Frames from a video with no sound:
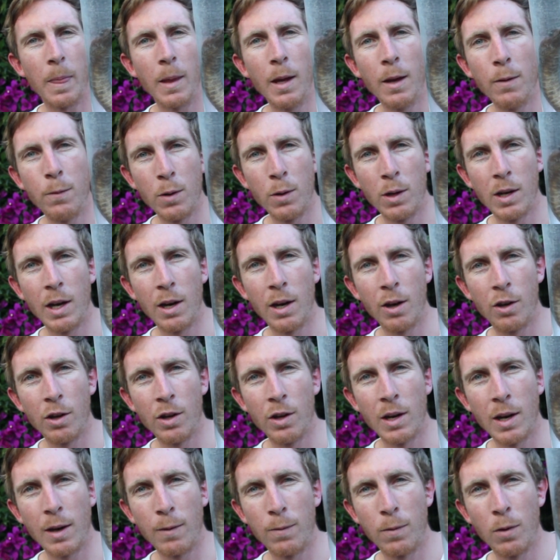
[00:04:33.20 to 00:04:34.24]
if you get a
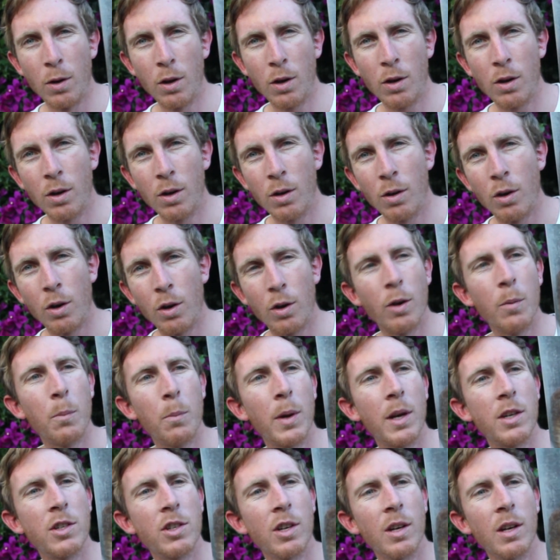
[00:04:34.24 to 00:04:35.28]
good enough look or a good
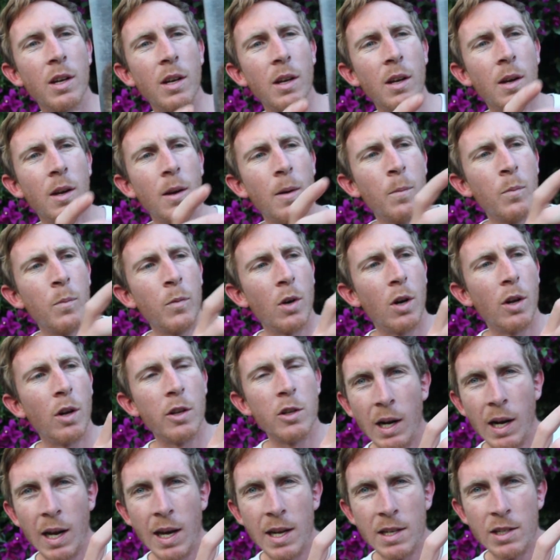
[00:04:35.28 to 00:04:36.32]
picture, are
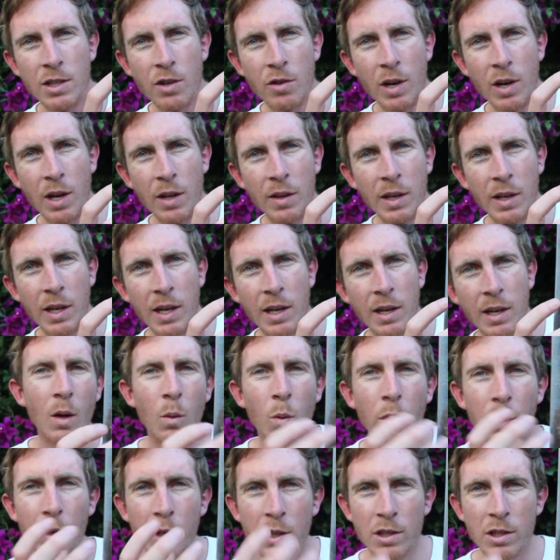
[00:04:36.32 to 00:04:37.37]
the glands around the head.
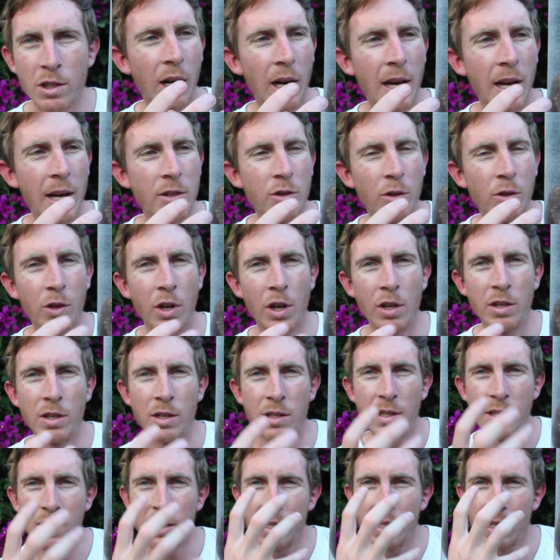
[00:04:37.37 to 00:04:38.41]
With this gland you'll
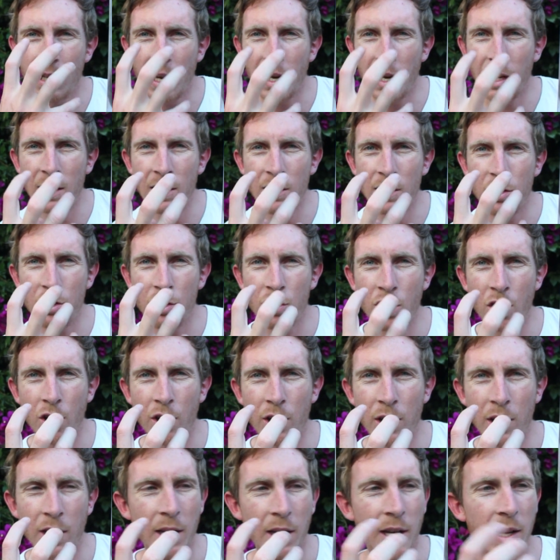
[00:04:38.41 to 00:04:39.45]
notice it's slightly
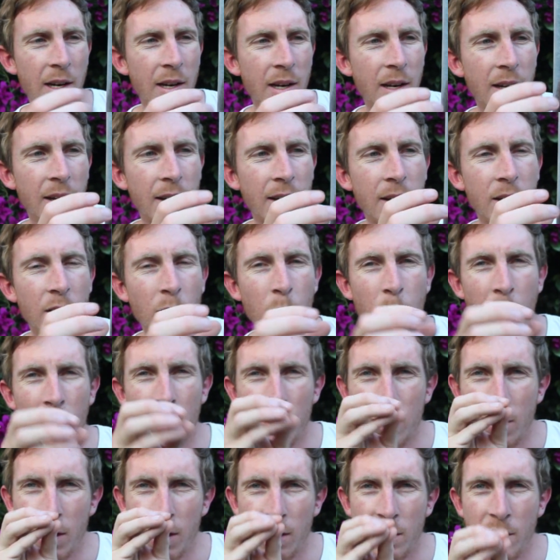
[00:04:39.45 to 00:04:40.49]
stockier head, the
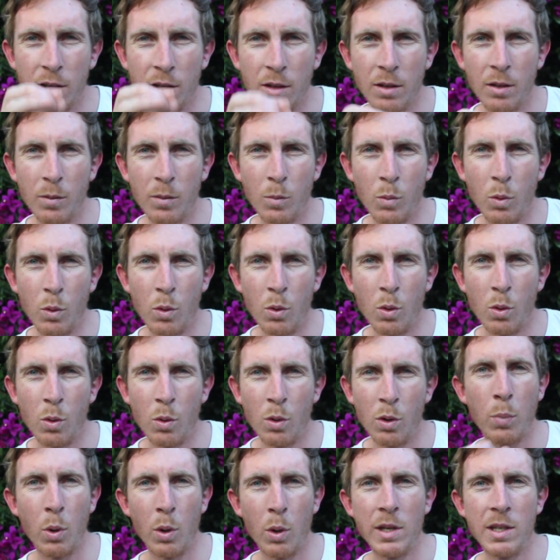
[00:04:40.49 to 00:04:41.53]
snake's
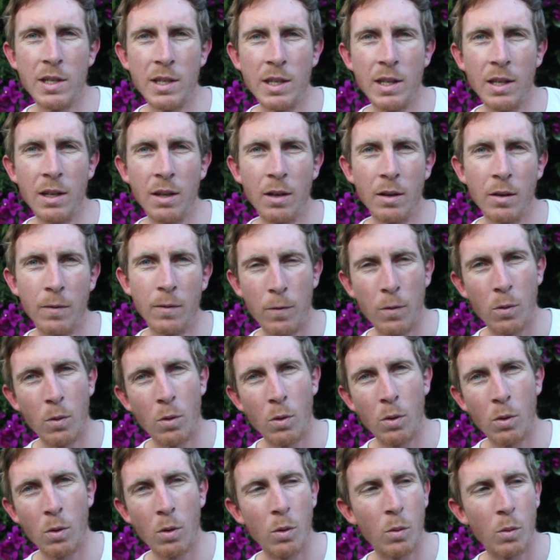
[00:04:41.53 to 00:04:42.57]
more pointy
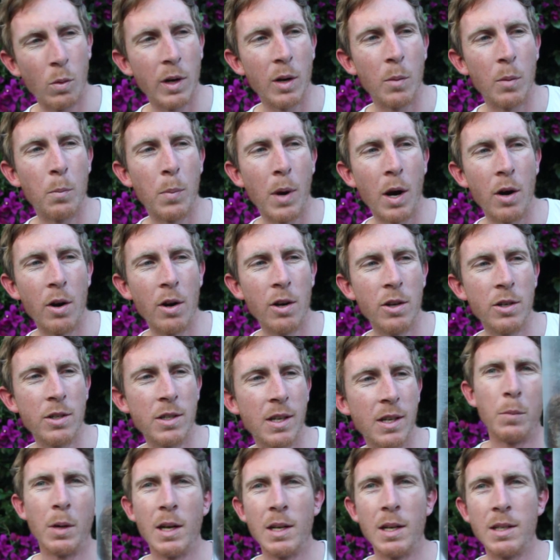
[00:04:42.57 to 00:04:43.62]
for when it
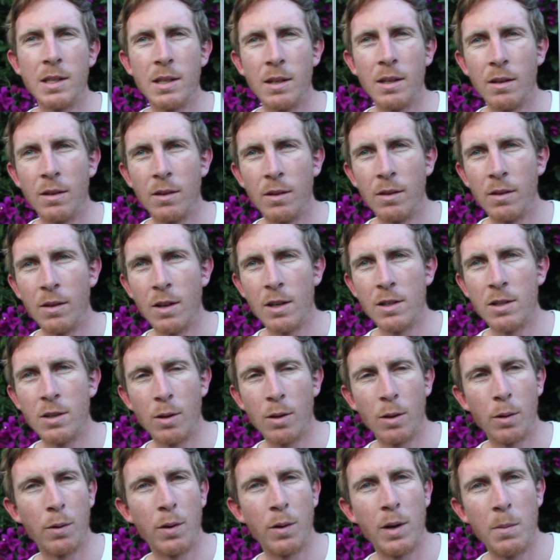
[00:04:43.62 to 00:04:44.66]
burrows, but those are
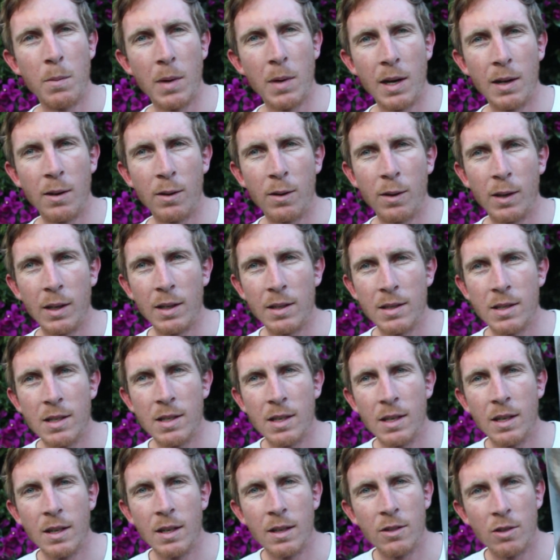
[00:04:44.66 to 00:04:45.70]
the three main
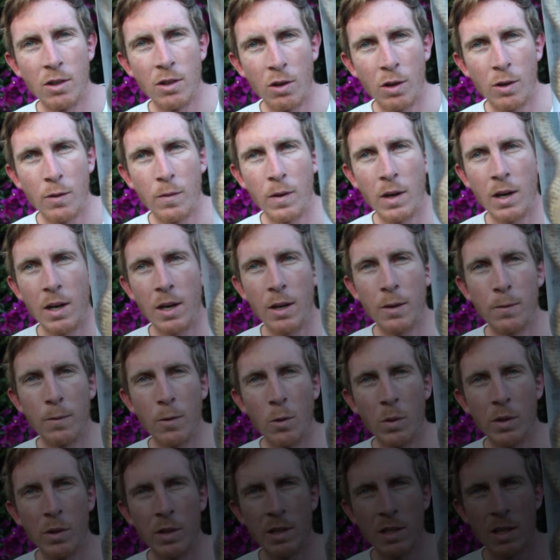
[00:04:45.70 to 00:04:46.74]
things to look for, out
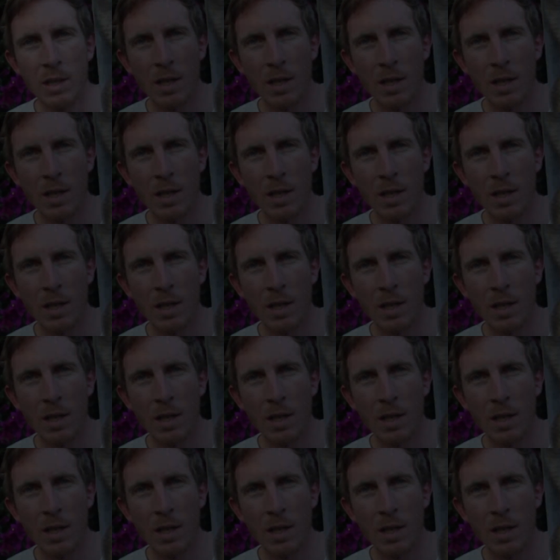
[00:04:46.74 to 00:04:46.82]
for with the